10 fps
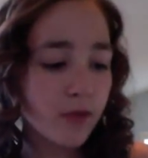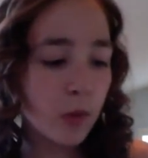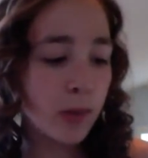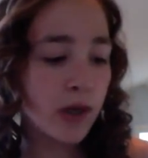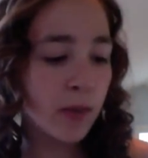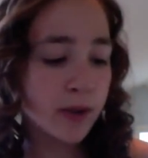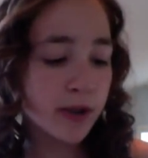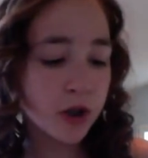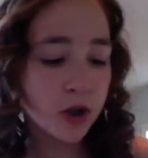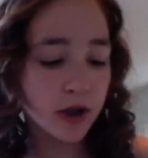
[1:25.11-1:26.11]
when I went to the
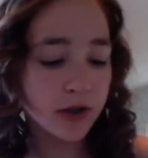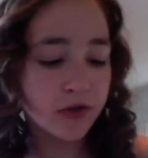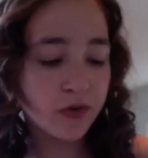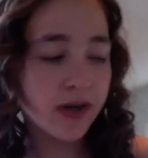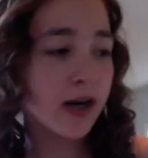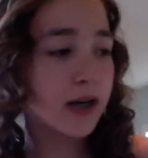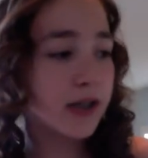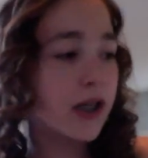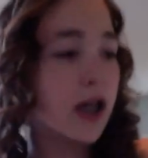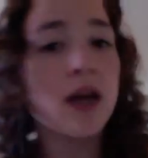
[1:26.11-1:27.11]
drugstore
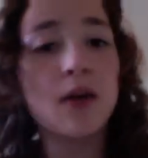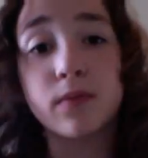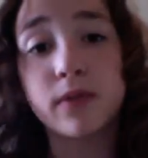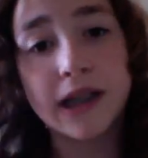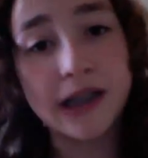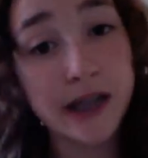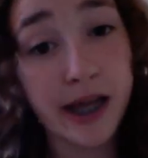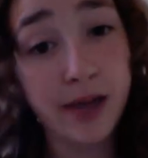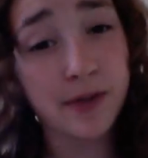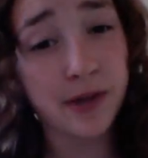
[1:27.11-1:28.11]
today, well not today,
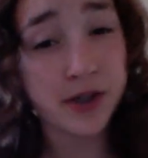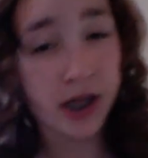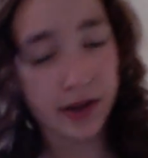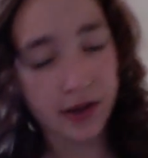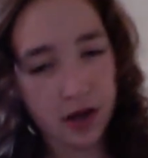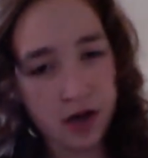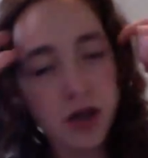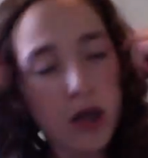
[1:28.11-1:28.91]
like two days ago,